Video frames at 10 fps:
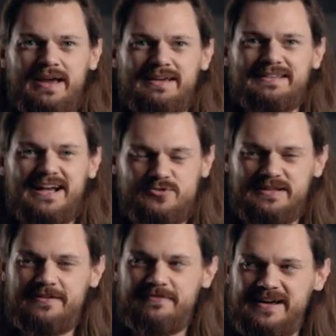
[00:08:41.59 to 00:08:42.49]
and that's
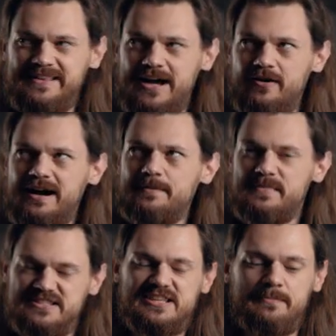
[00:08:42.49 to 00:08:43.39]
when I find out I
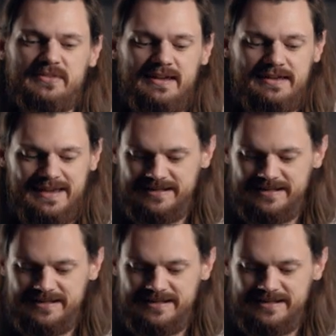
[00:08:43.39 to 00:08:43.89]
missed something